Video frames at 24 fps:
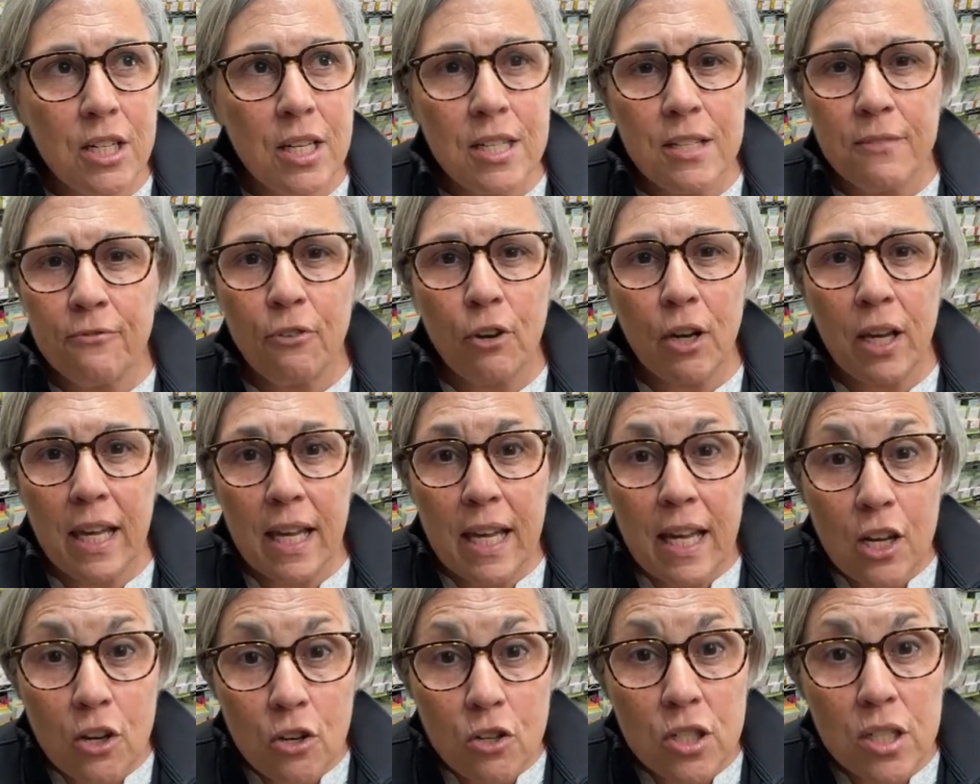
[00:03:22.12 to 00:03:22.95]
just
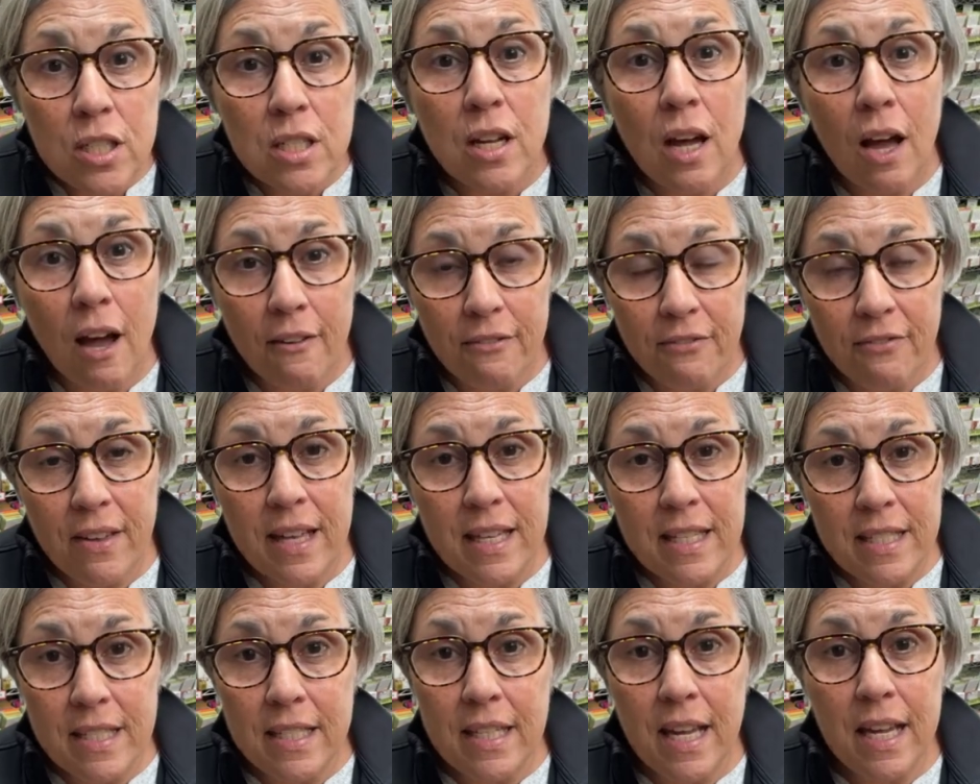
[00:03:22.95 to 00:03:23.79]
forget your stuff
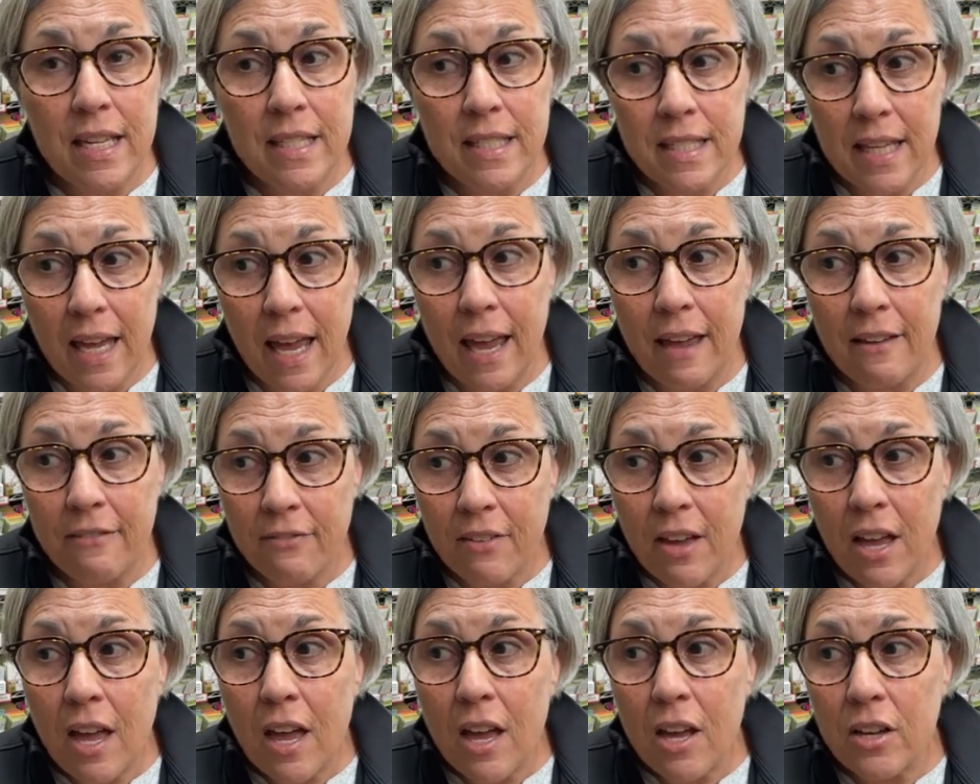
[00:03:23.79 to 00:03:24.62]
and stay
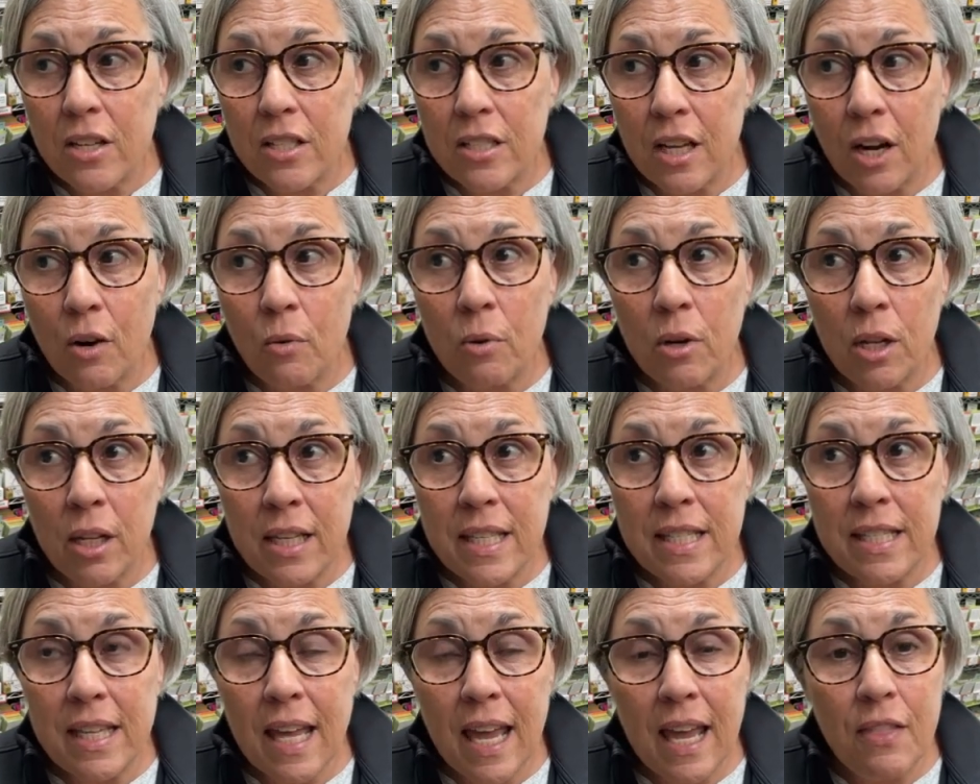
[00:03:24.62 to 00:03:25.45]
safe because they're
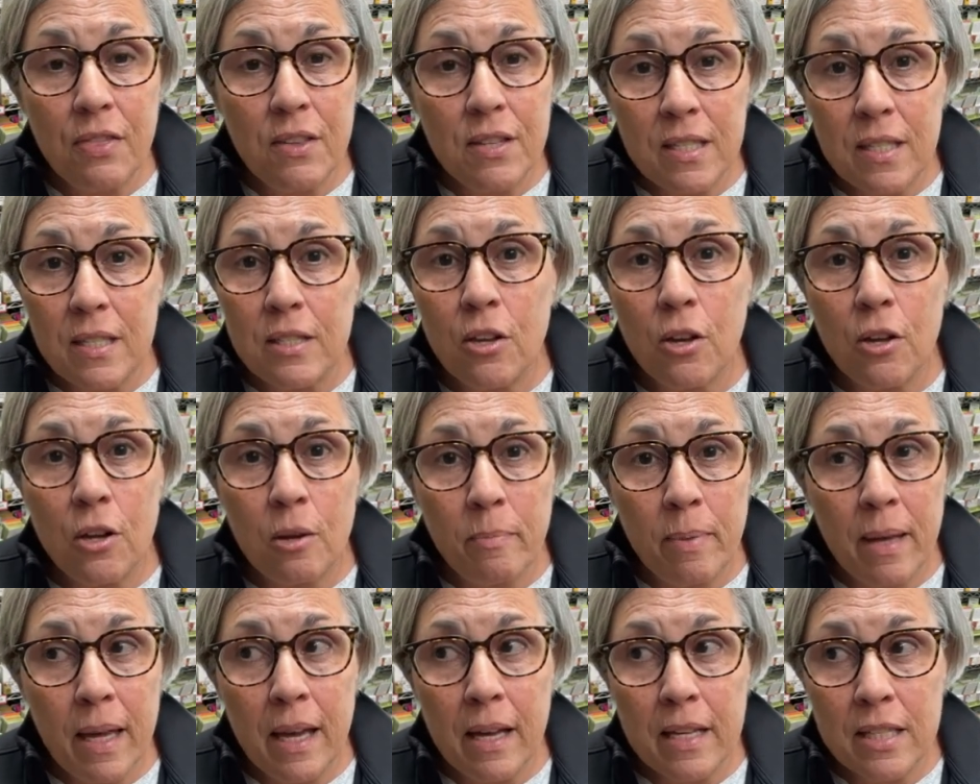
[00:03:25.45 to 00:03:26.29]
really saying this is going
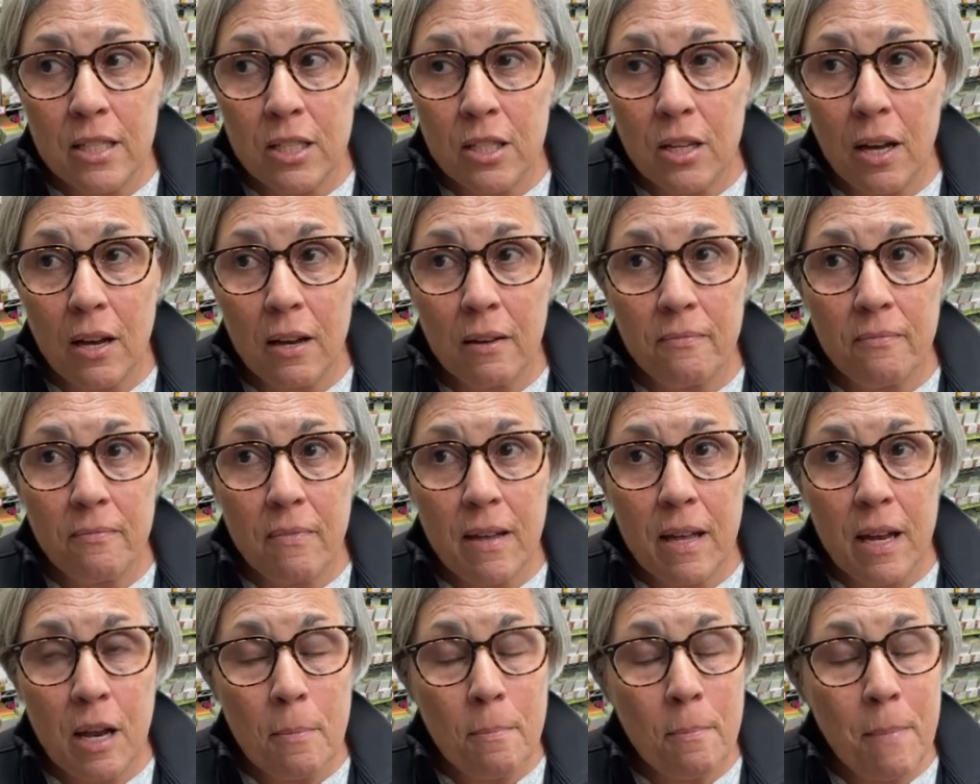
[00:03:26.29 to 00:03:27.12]
to be a, a,
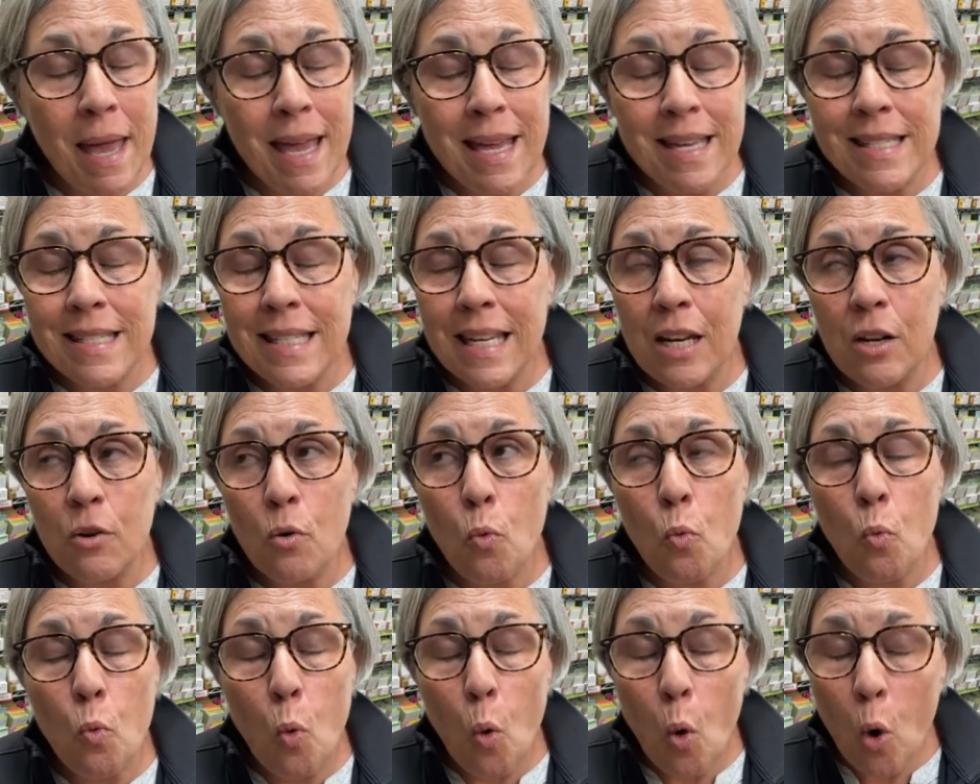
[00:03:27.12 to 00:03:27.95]
an amazing
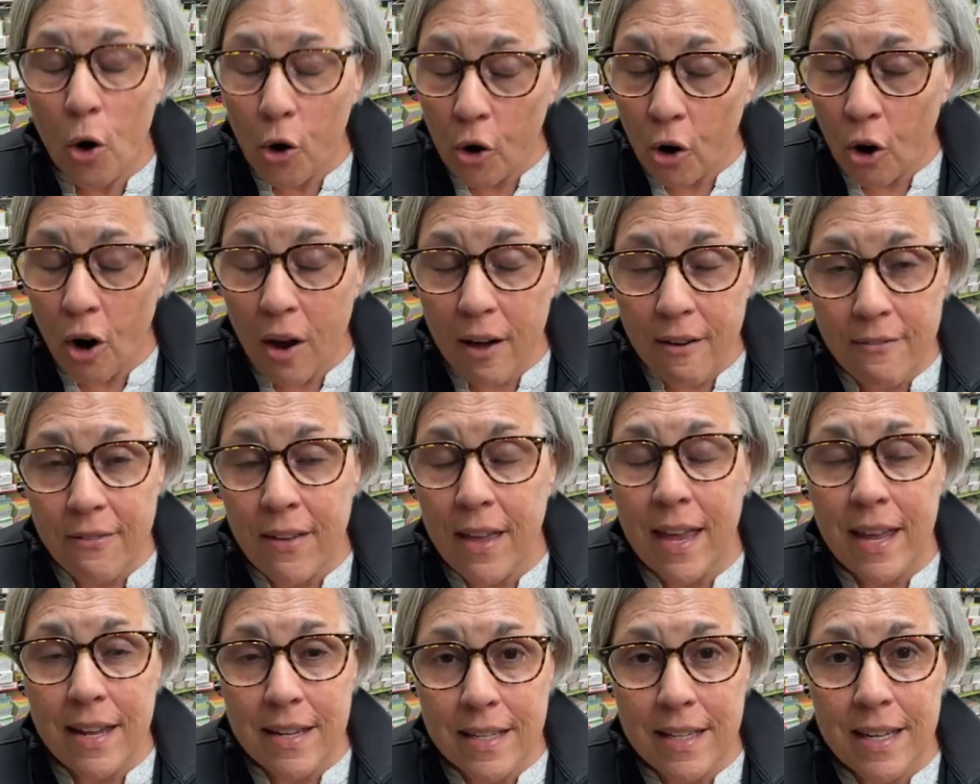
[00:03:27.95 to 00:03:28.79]
water
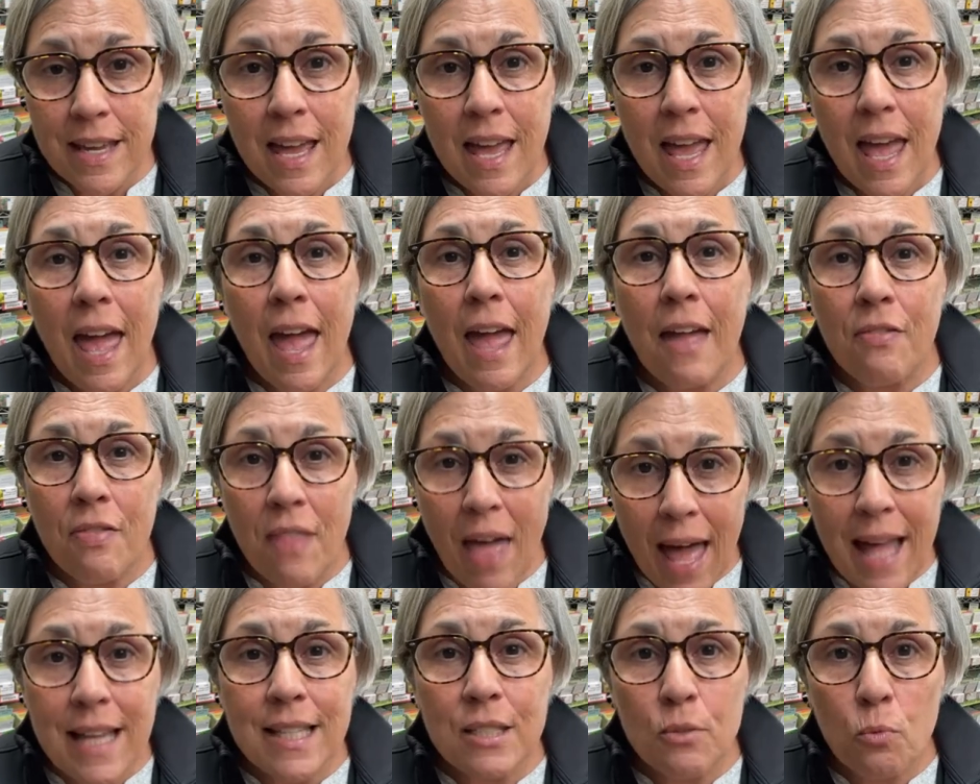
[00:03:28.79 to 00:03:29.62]
event, and
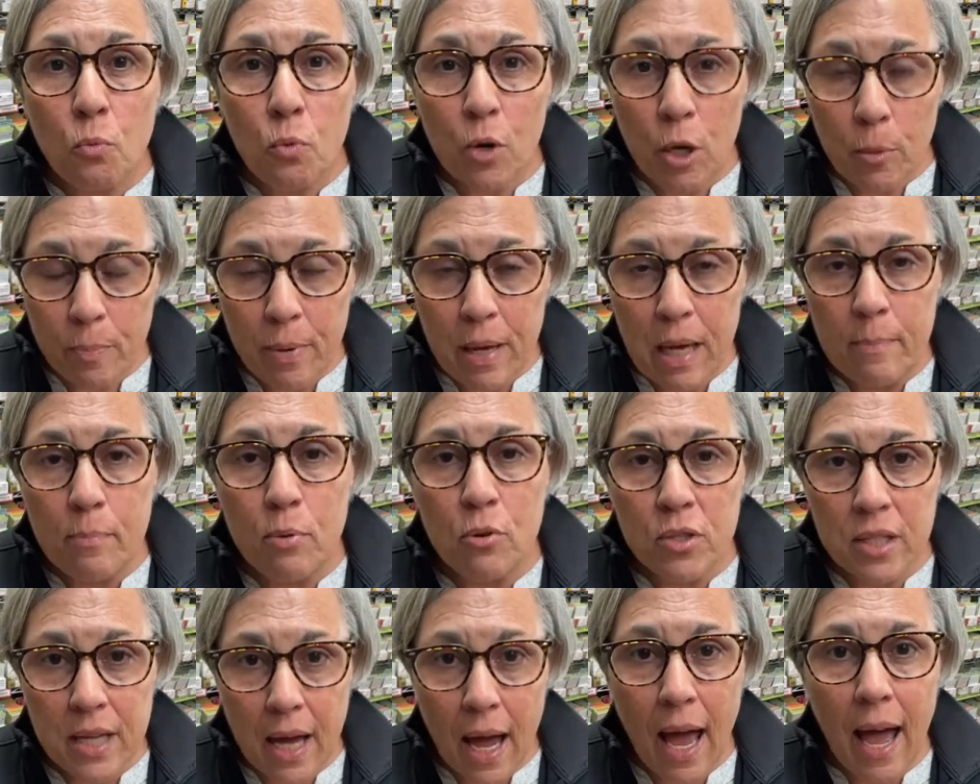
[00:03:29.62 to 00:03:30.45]
that's where
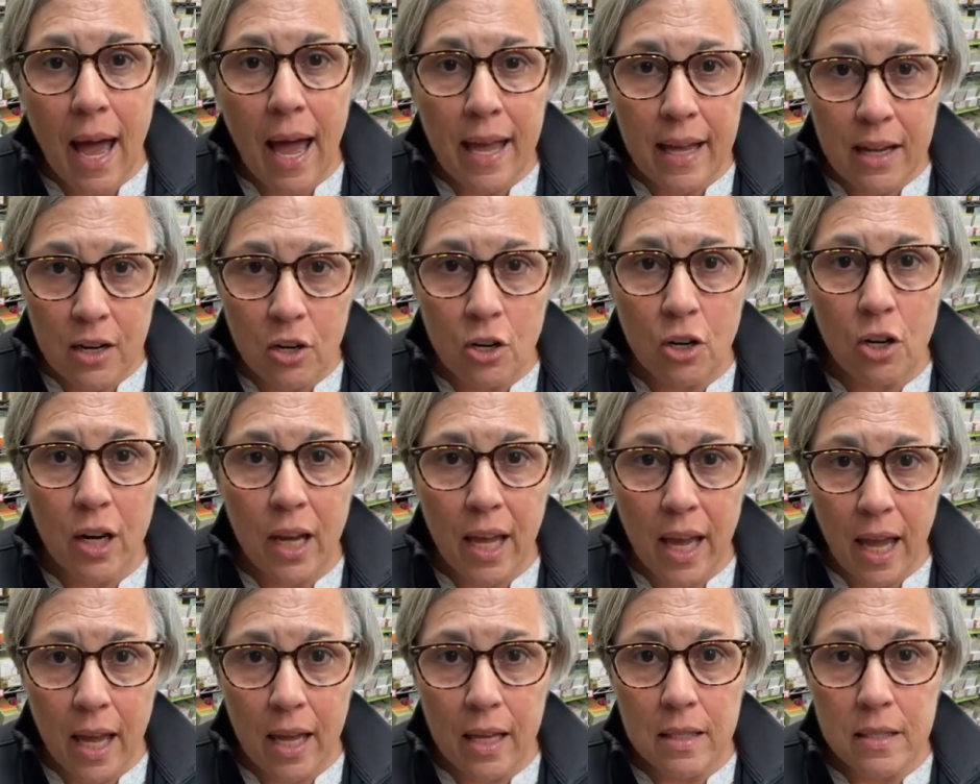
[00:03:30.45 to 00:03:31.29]
people die in
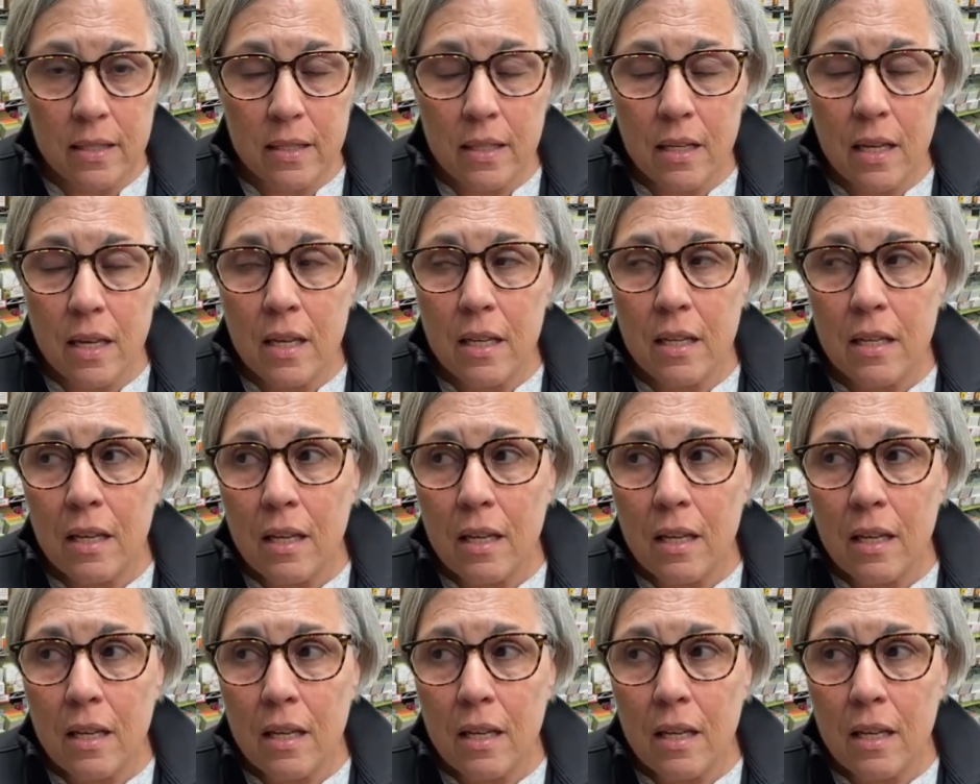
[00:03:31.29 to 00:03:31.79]
hurricanes.